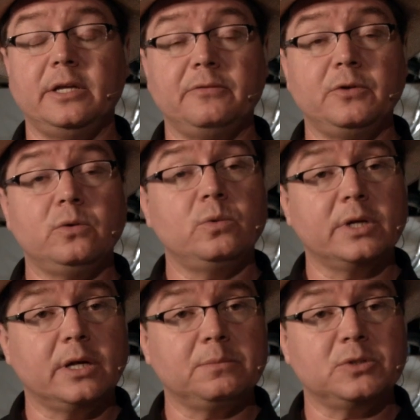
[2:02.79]
interview when
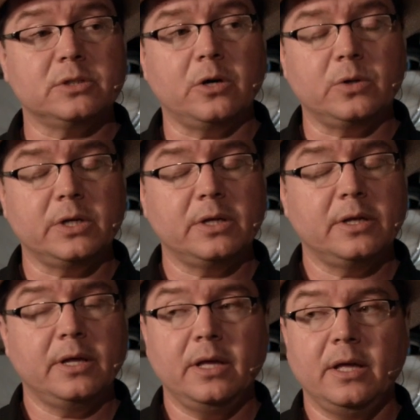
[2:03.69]
it comes to coding.
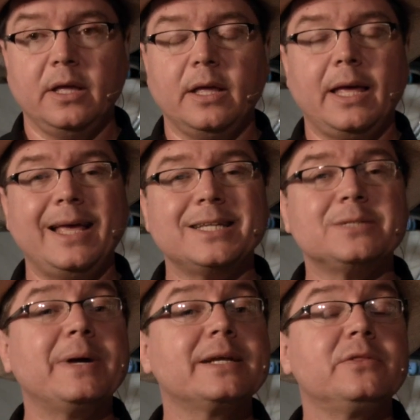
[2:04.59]

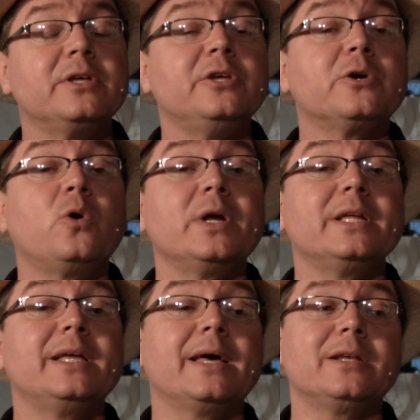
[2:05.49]
Expect that you're going to
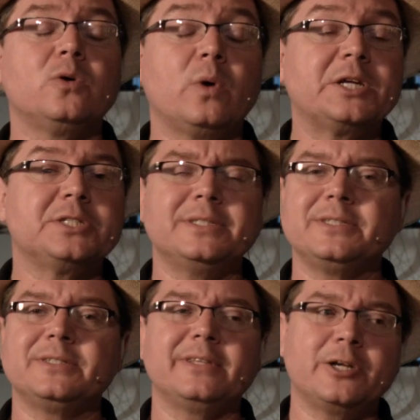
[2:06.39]
get
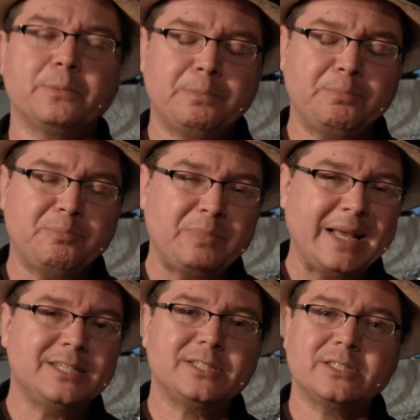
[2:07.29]
questions that are
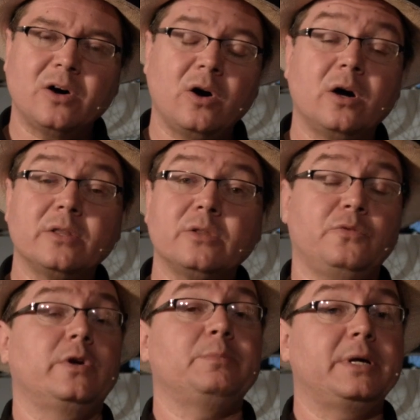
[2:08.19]
based on the
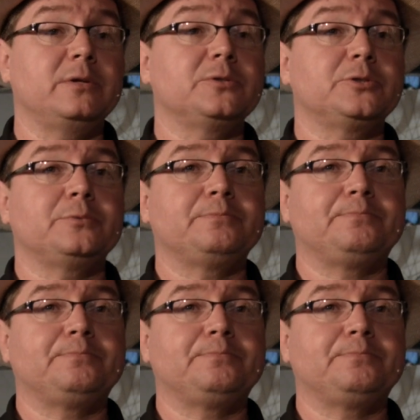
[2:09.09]
fundamentals.